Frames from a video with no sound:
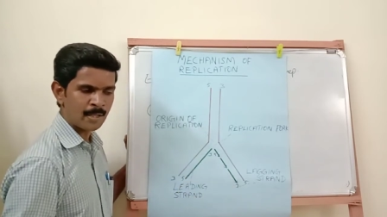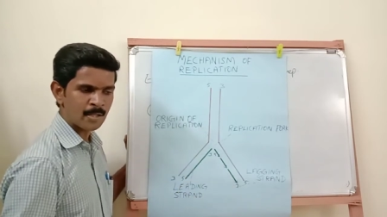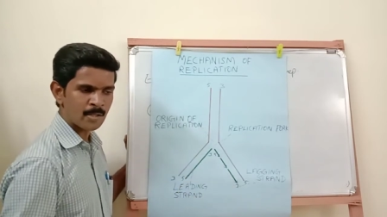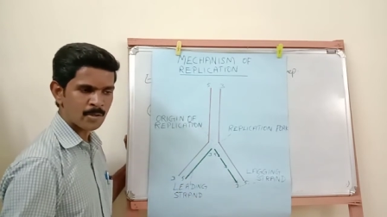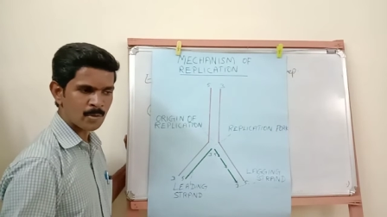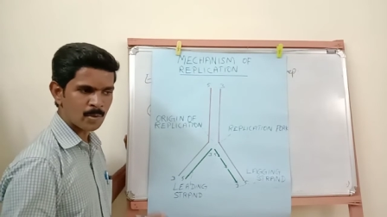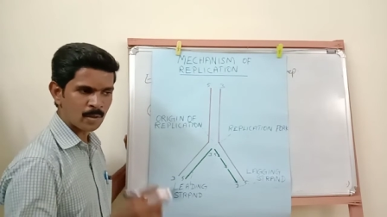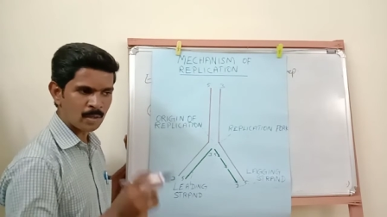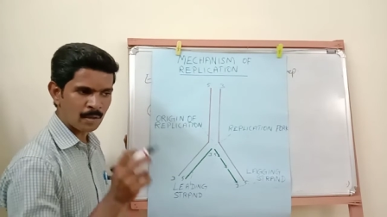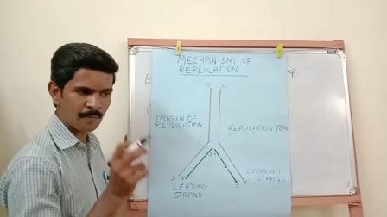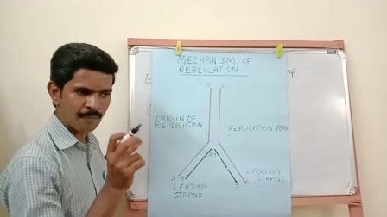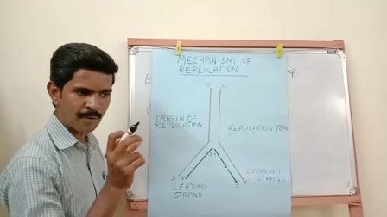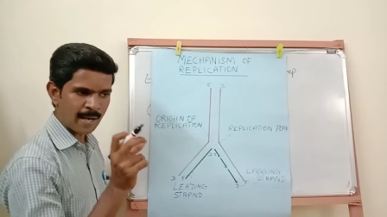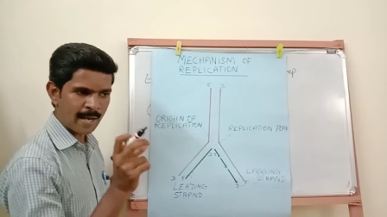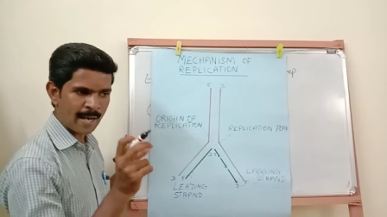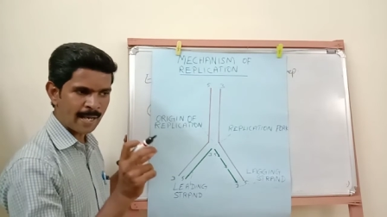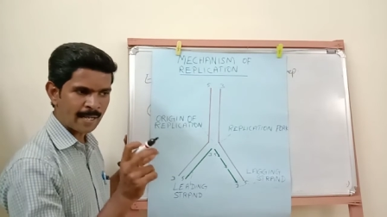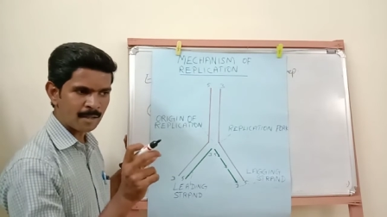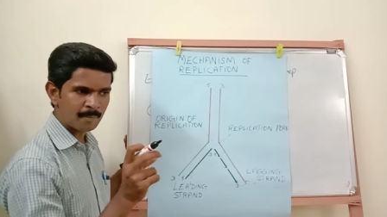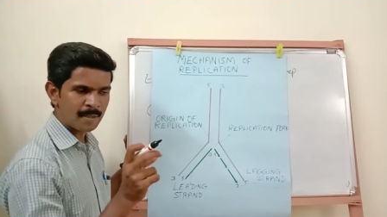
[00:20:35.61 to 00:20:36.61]
So the
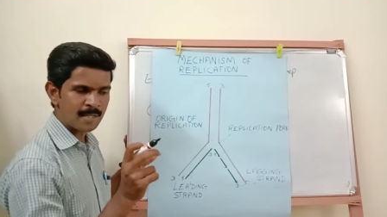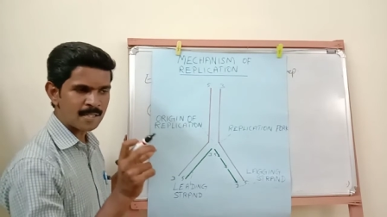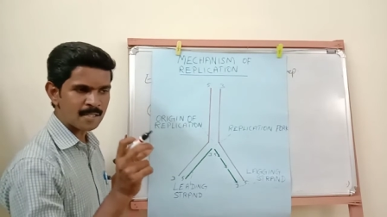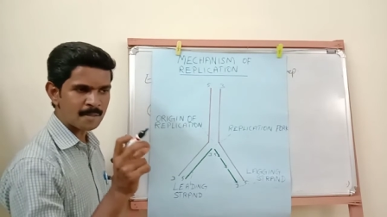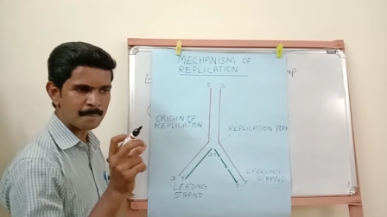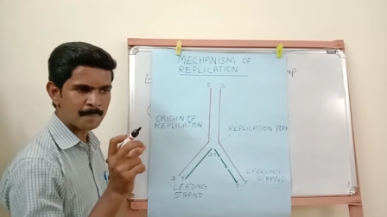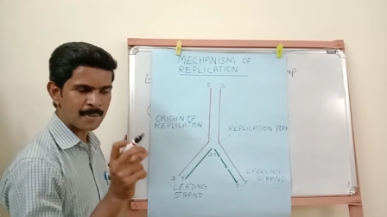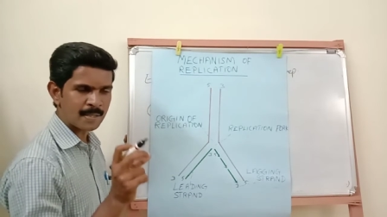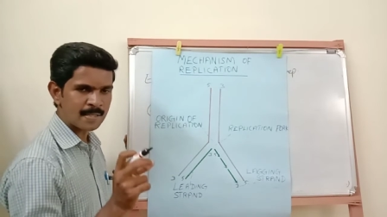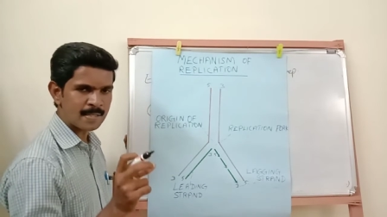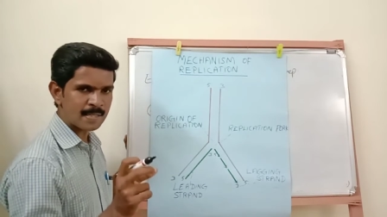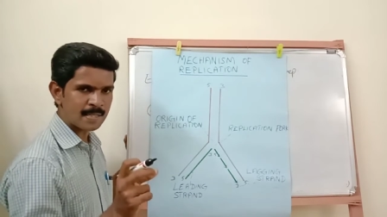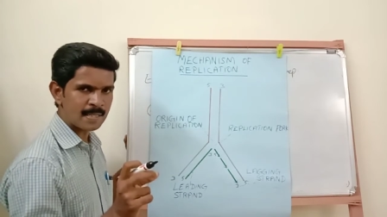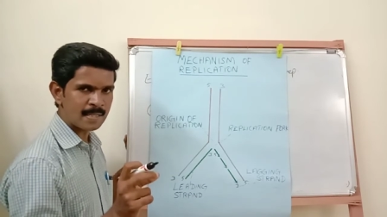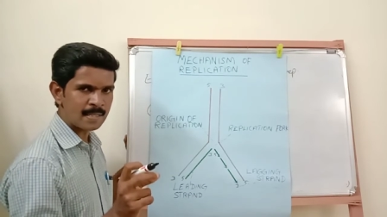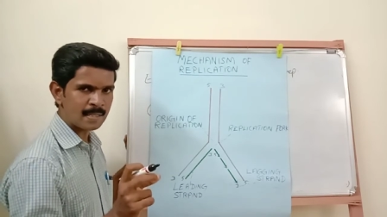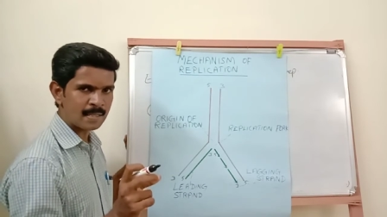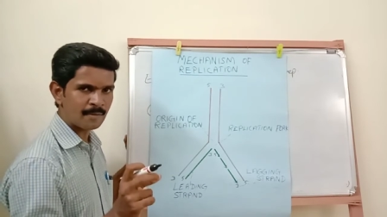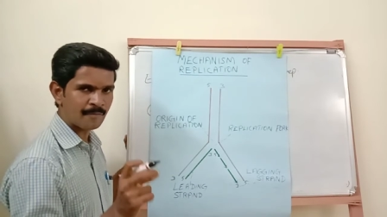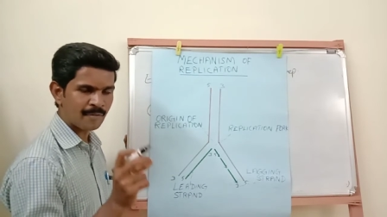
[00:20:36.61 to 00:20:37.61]
fragment
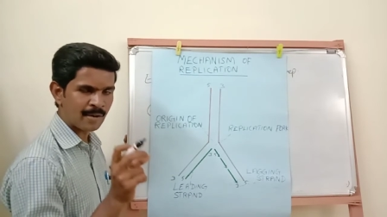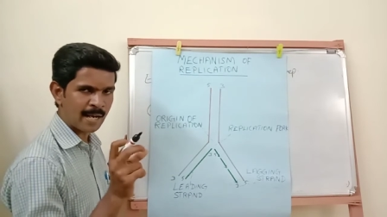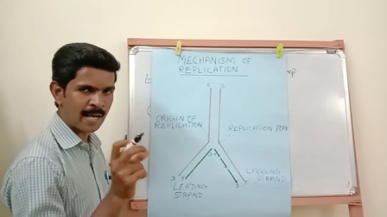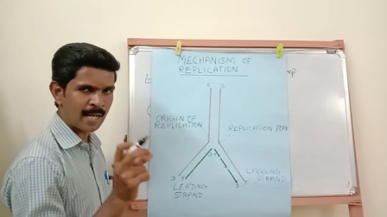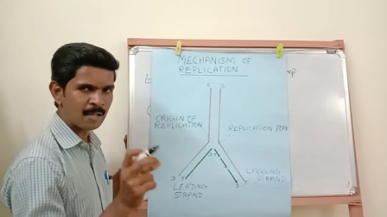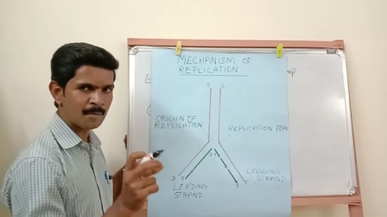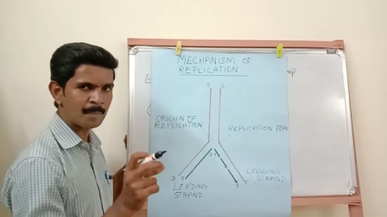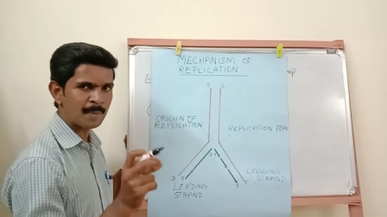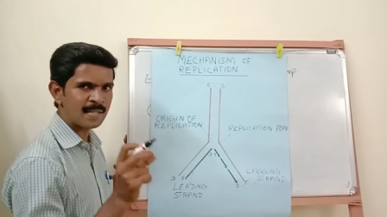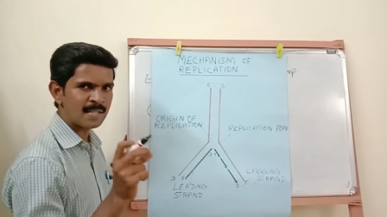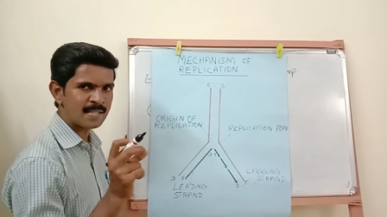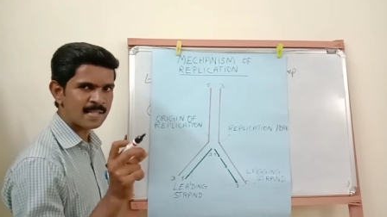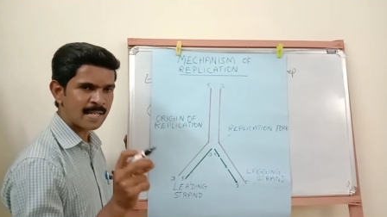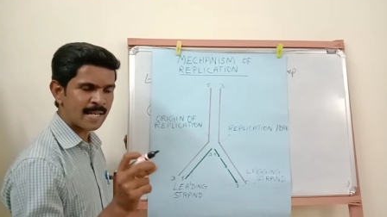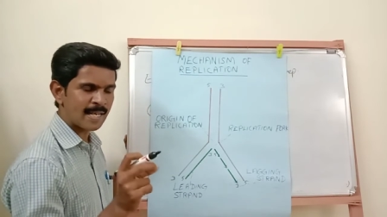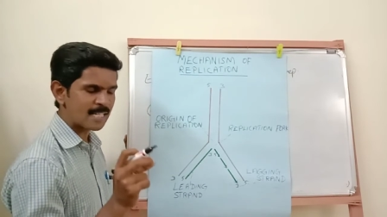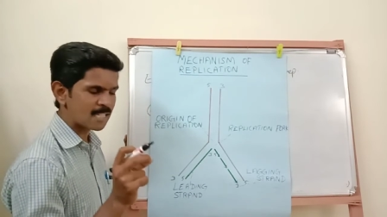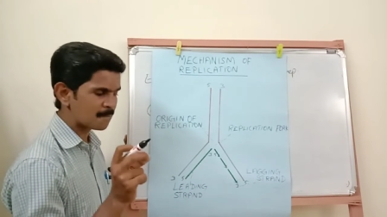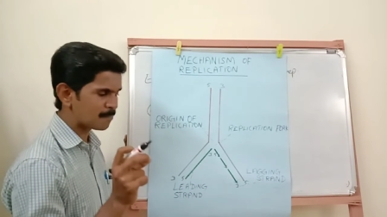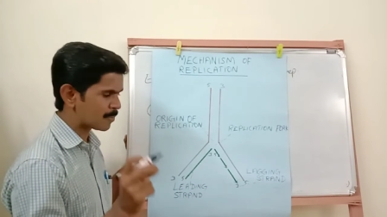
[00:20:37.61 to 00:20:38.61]
strands